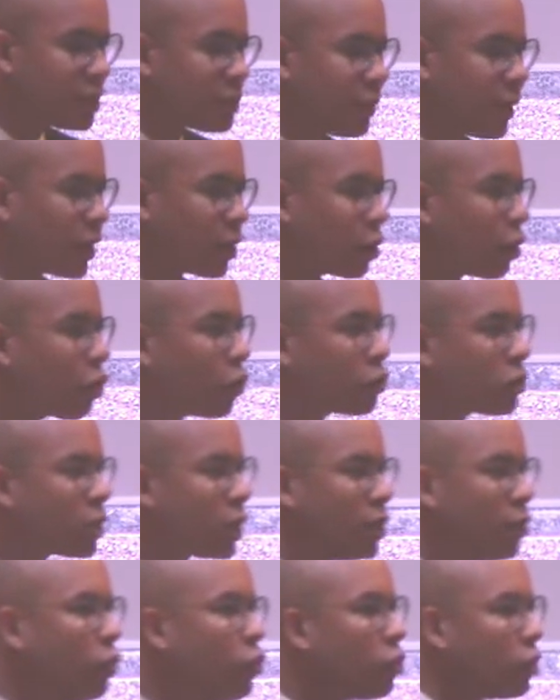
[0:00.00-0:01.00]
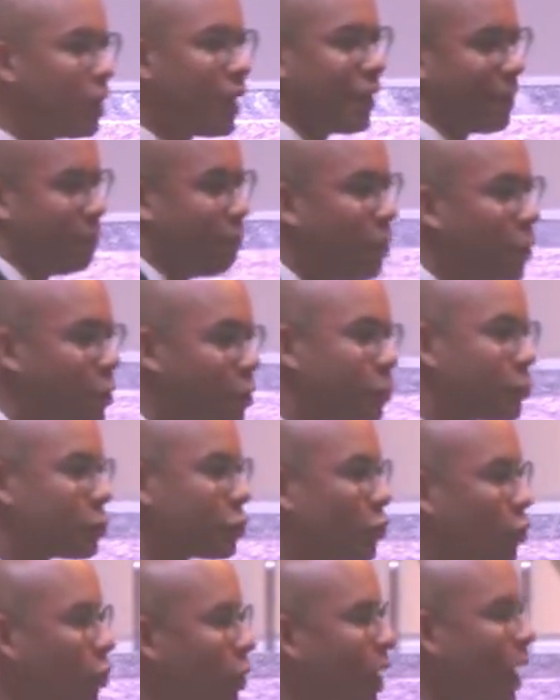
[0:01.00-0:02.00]
my clothes and look like better
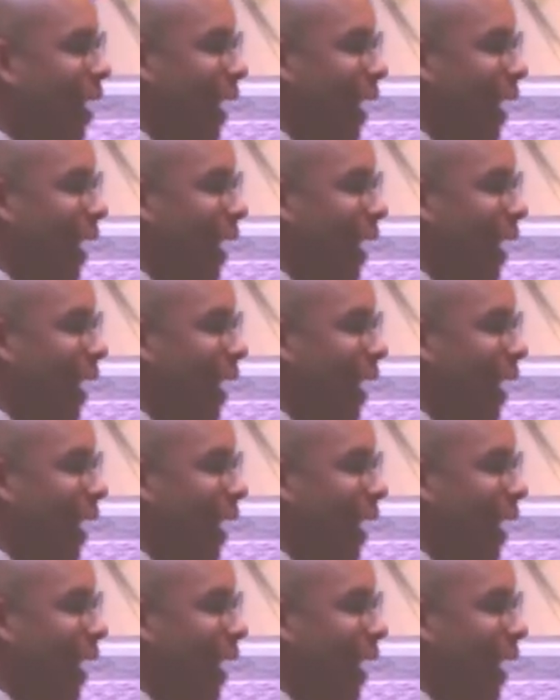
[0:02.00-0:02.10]
so